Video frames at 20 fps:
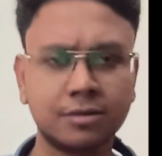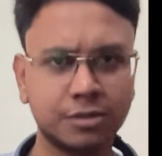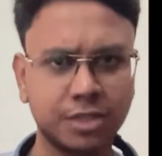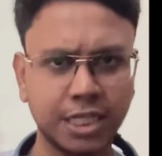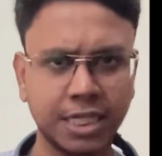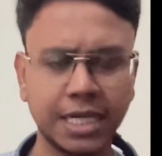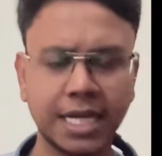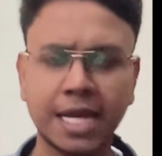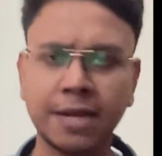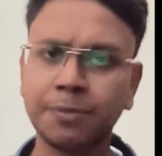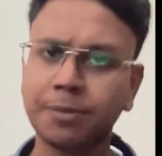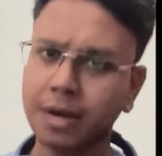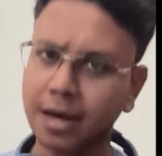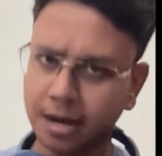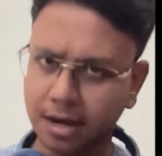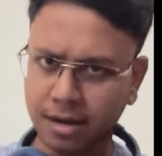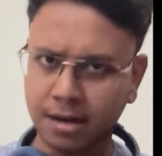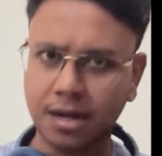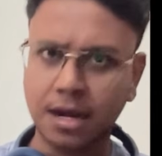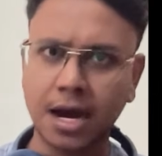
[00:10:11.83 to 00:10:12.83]
ji and
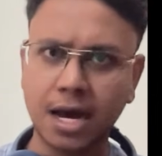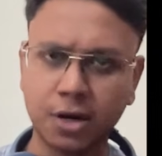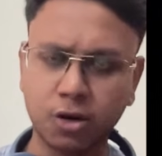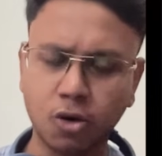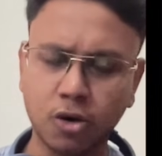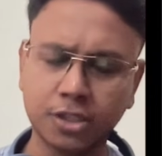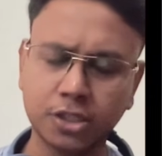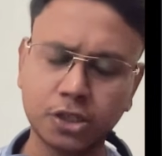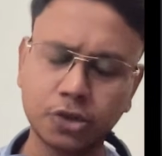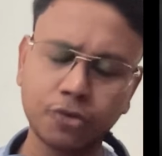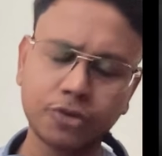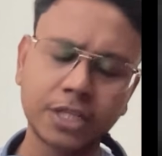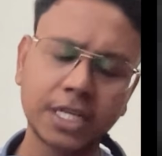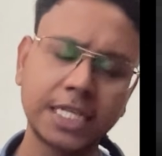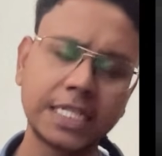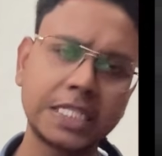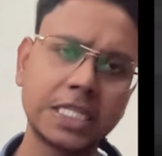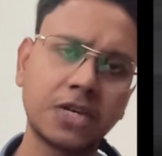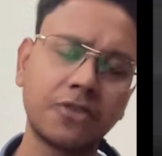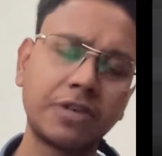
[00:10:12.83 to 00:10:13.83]
our constitution
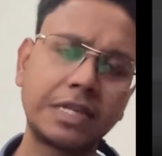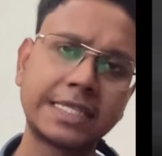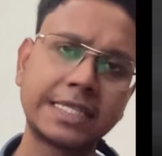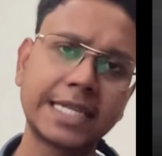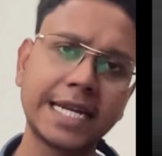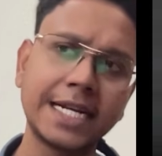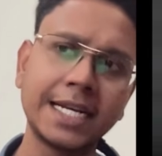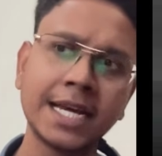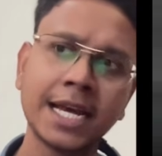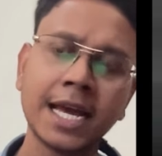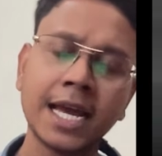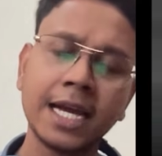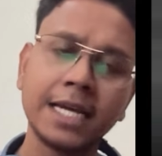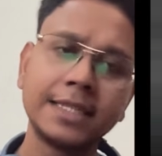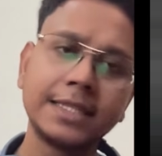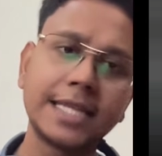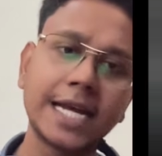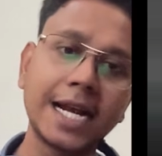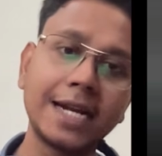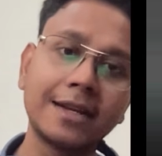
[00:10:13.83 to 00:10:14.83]
in general said
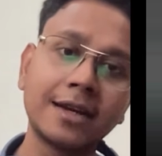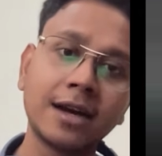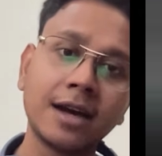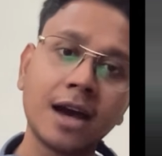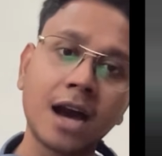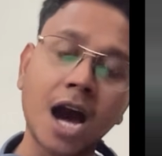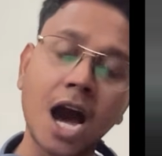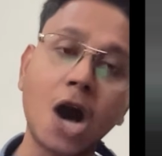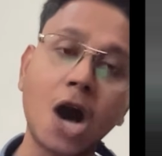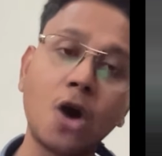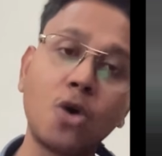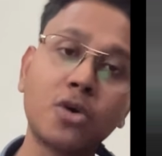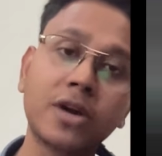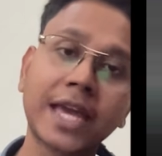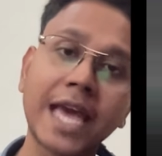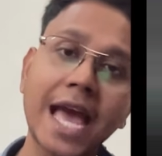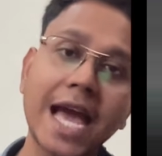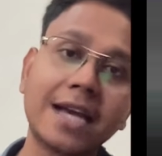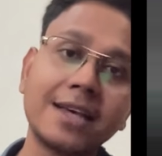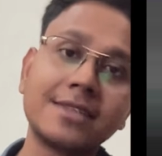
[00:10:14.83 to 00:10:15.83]
that how
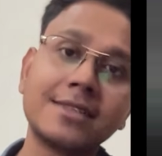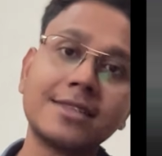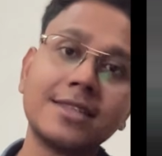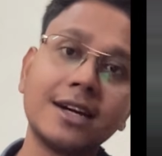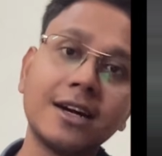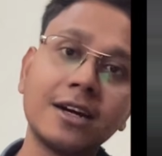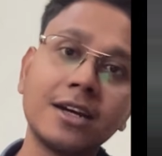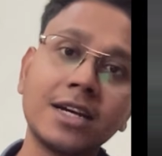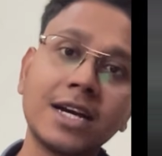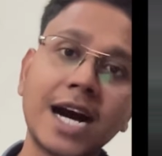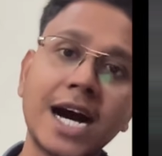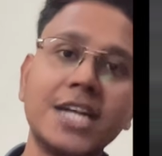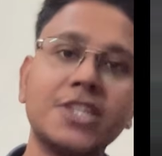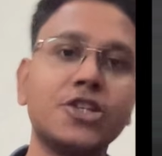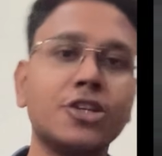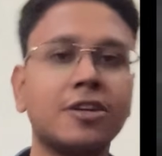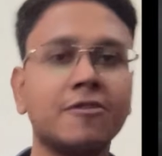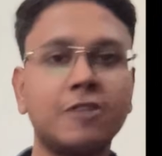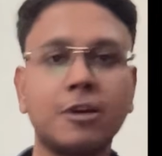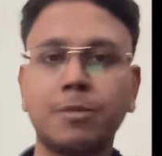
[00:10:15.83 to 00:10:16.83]
CAG is the
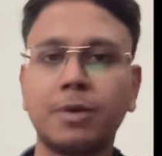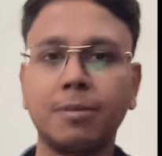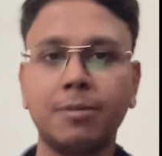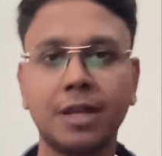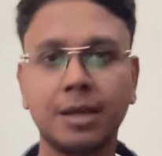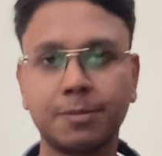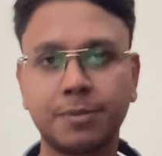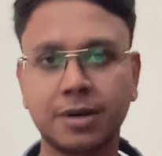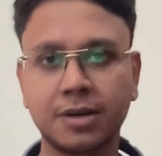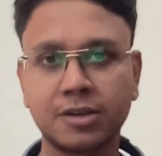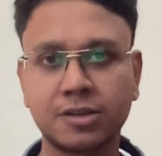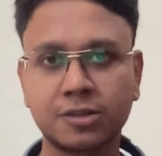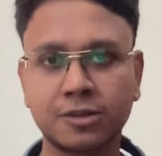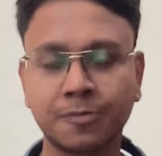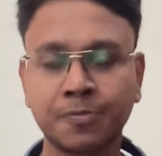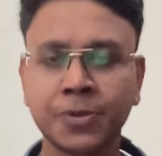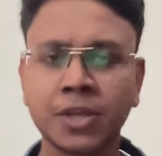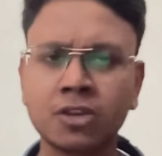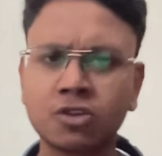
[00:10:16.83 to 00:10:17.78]
guardian of the public purse.